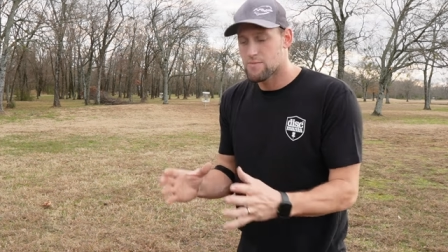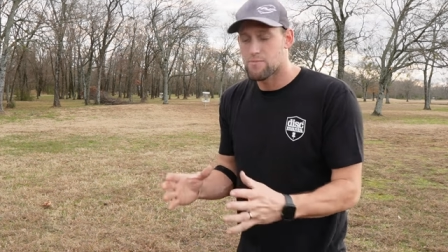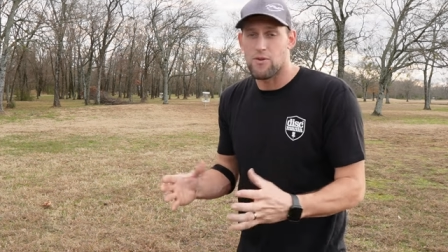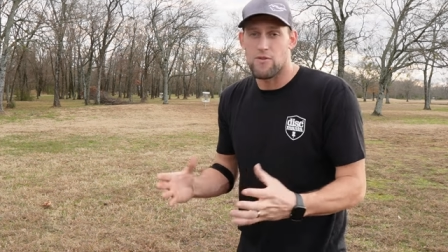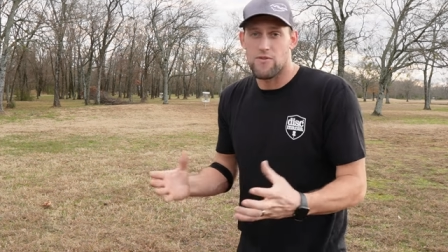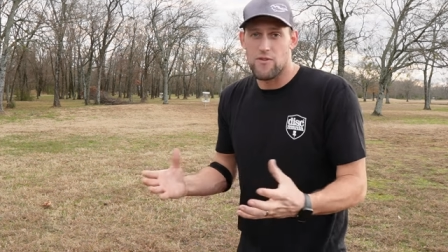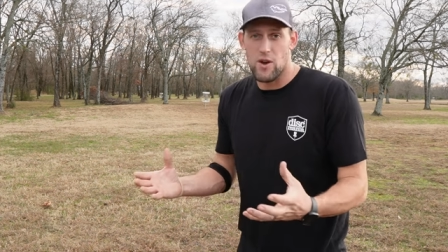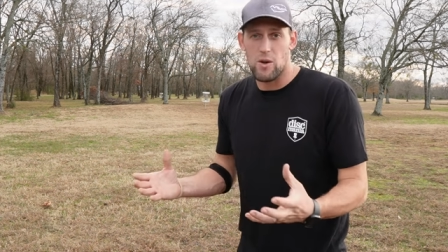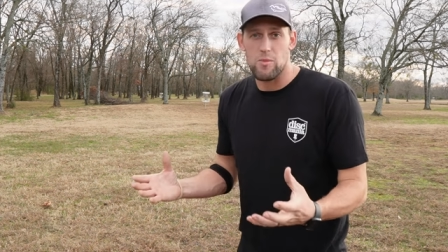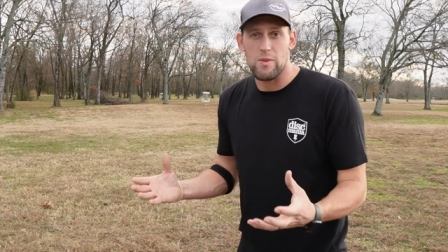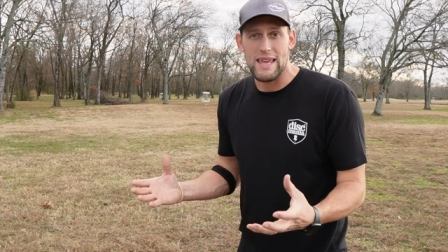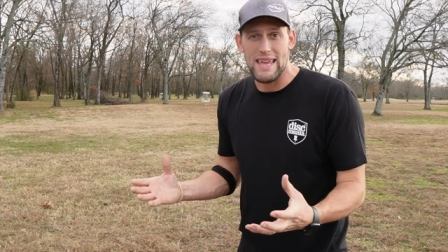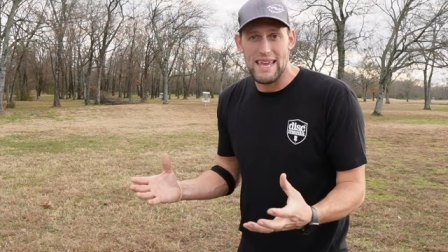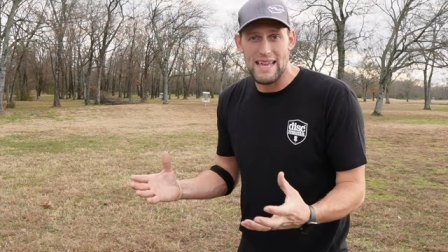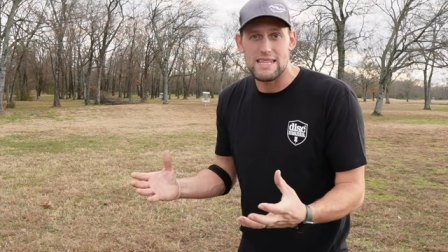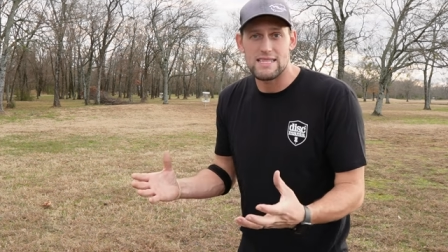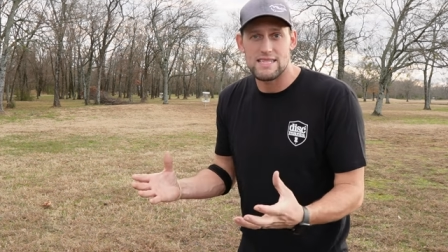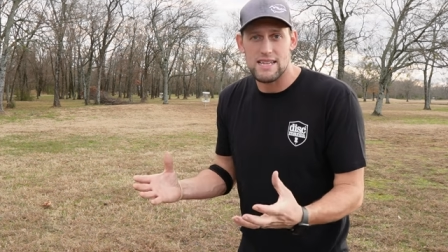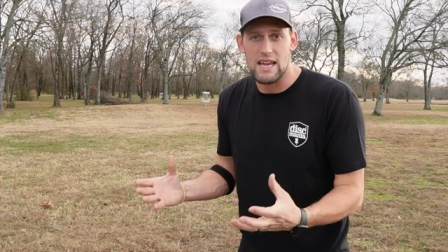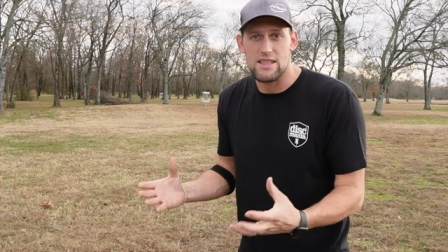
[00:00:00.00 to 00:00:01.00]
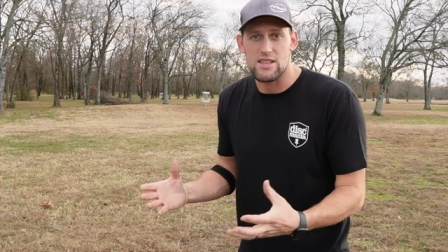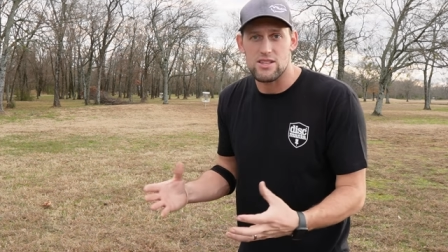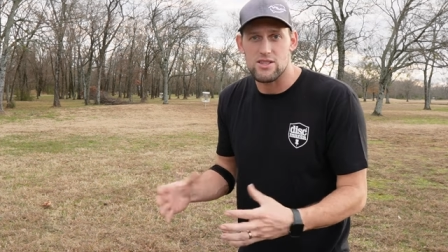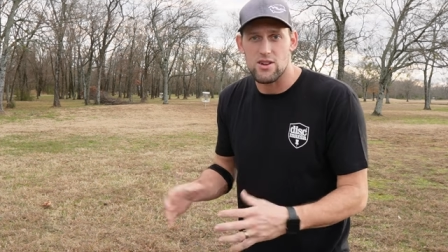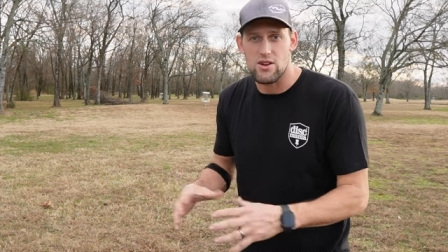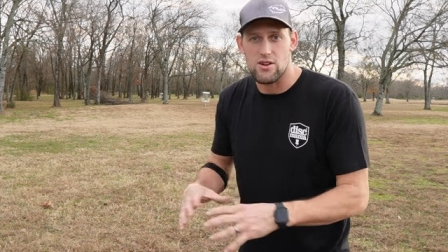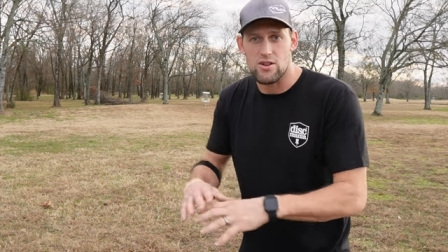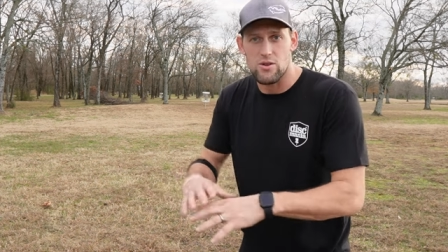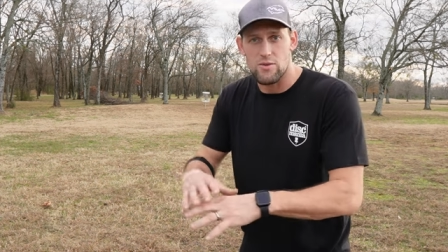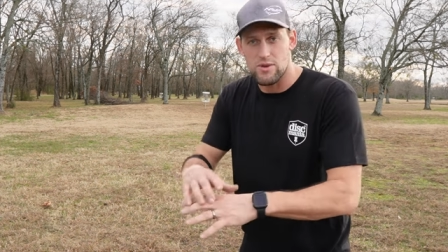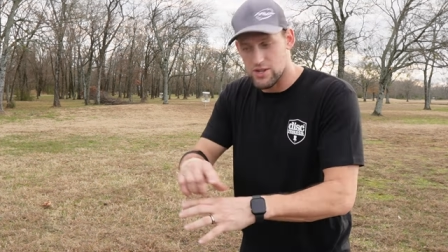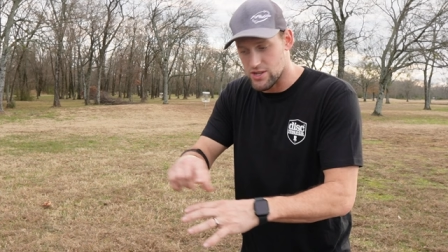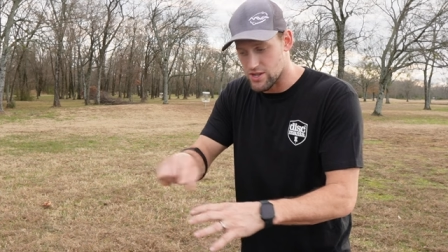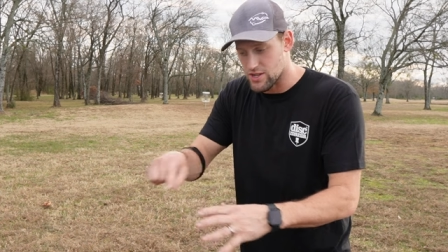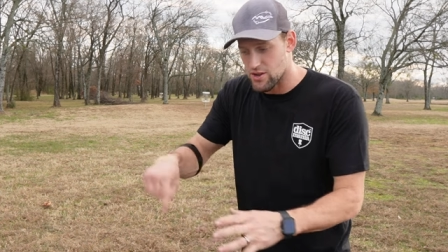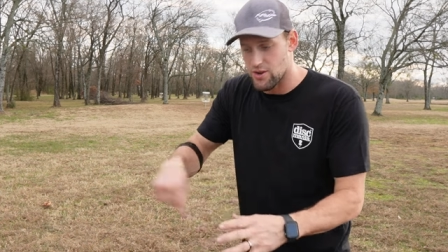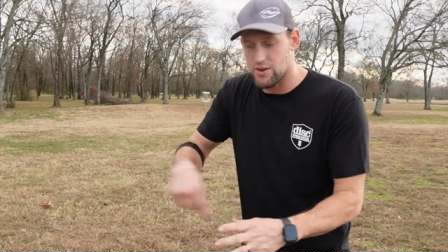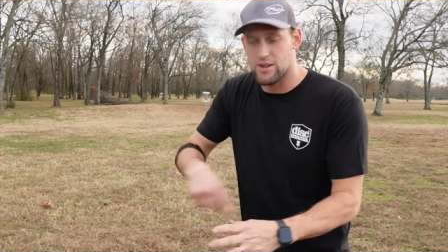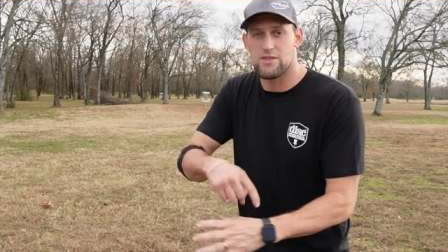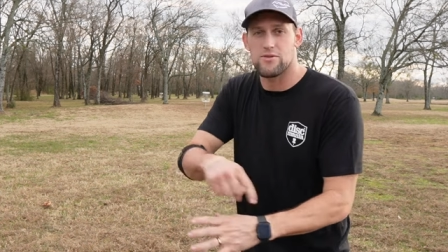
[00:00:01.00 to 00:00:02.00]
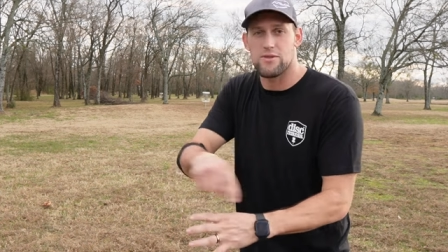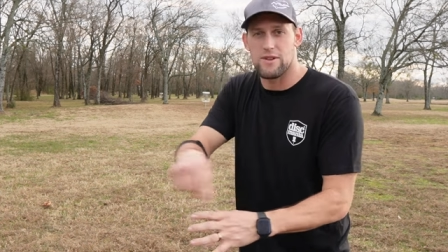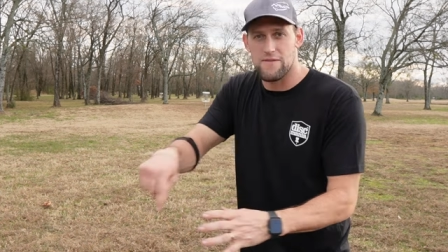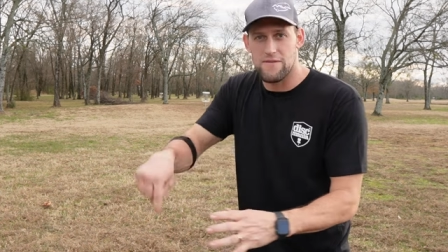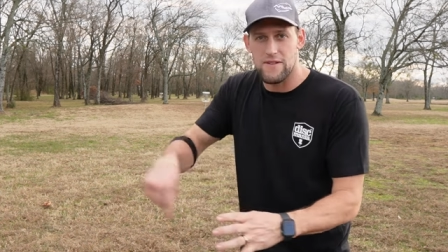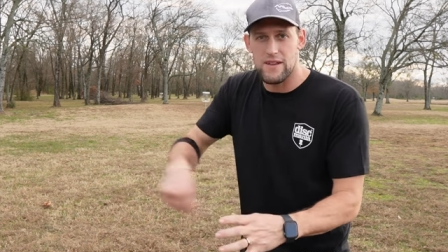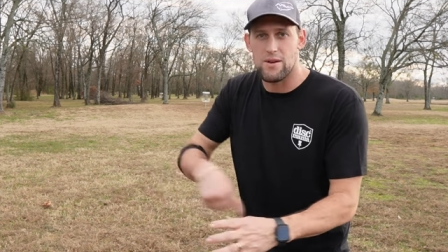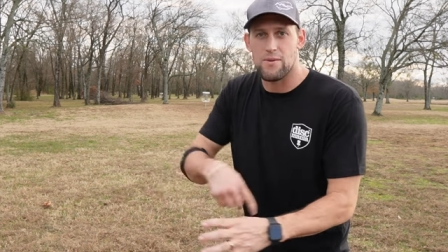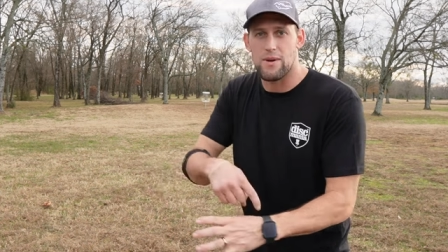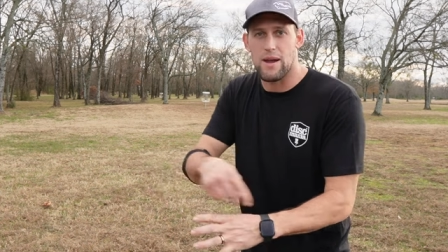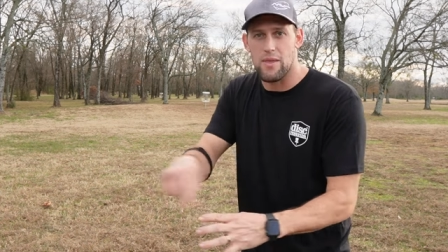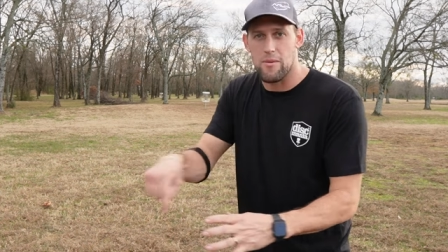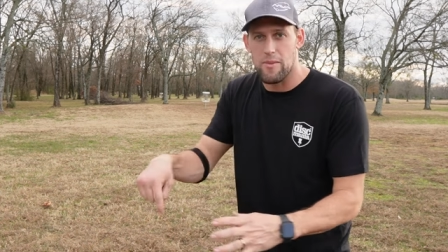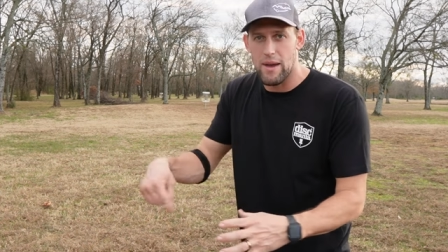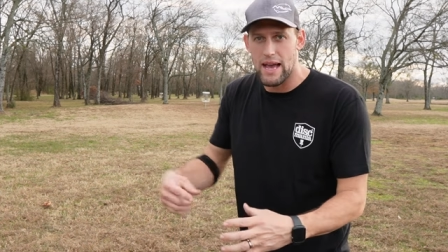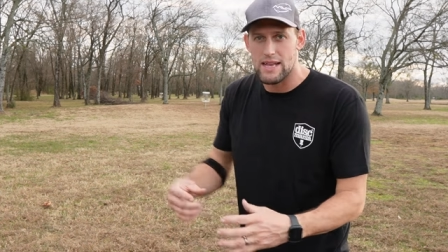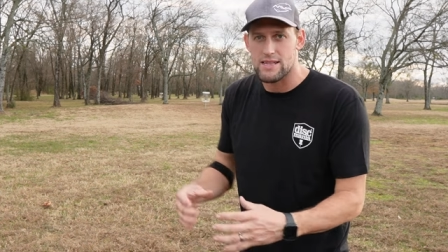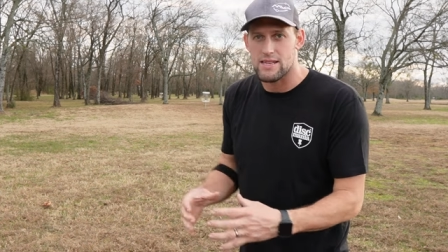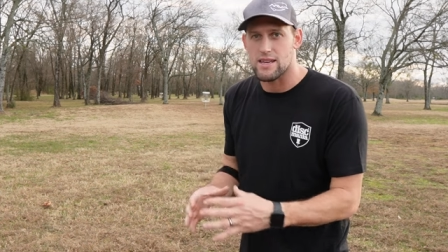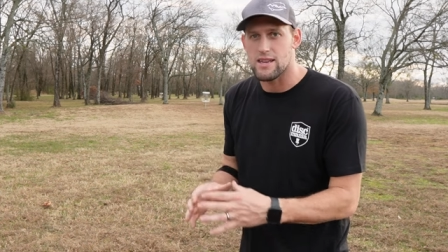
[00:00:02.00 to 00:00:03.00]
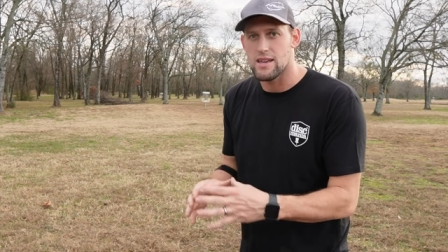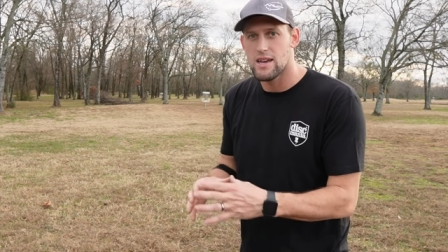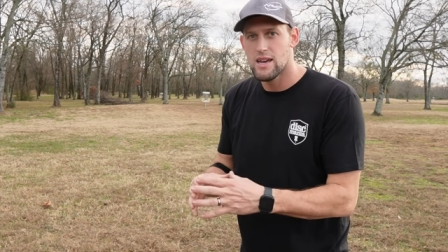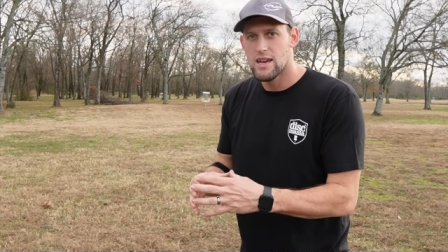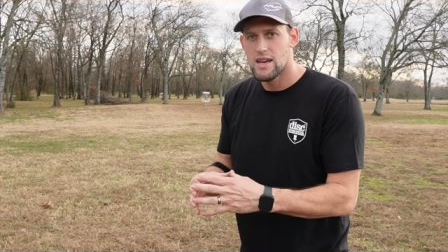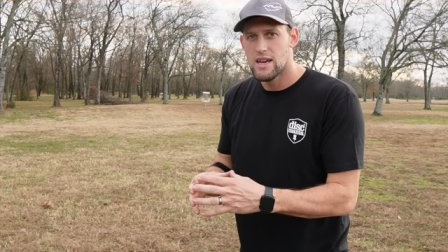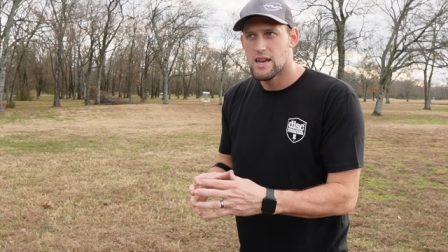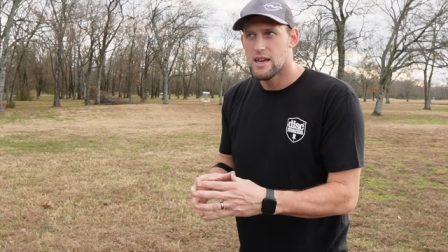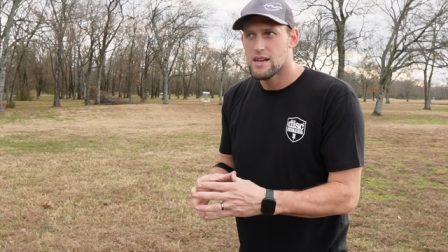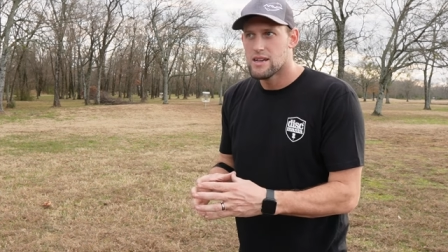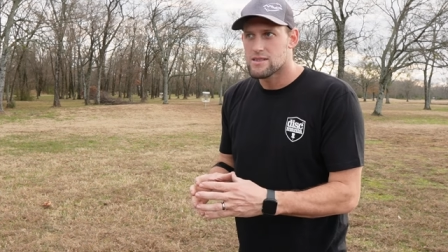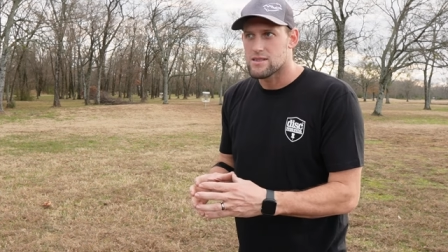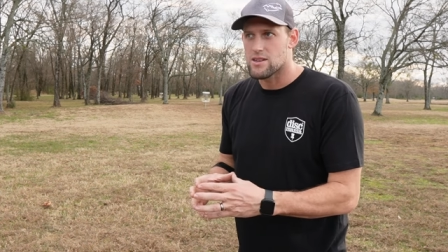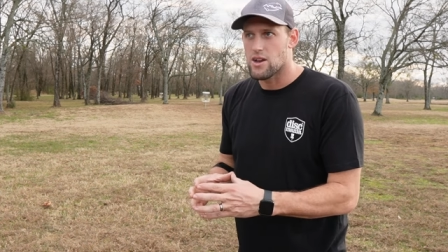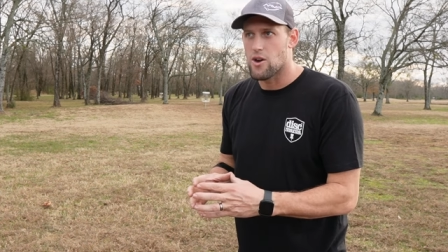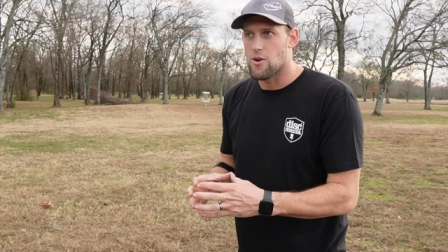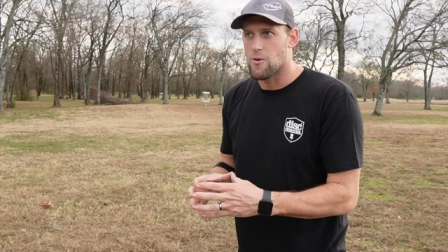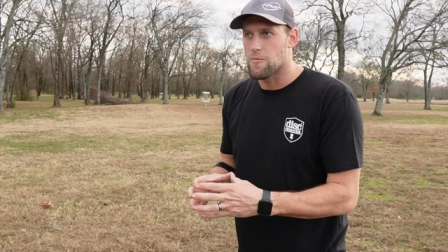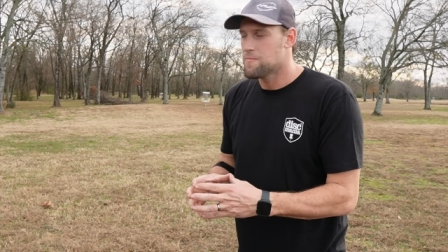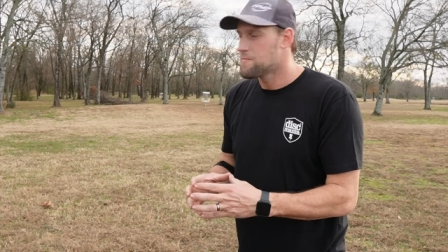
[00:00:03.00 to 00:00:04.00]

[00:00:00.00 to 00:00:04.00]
preferably inside the circle, which is 33 feet around the basket. So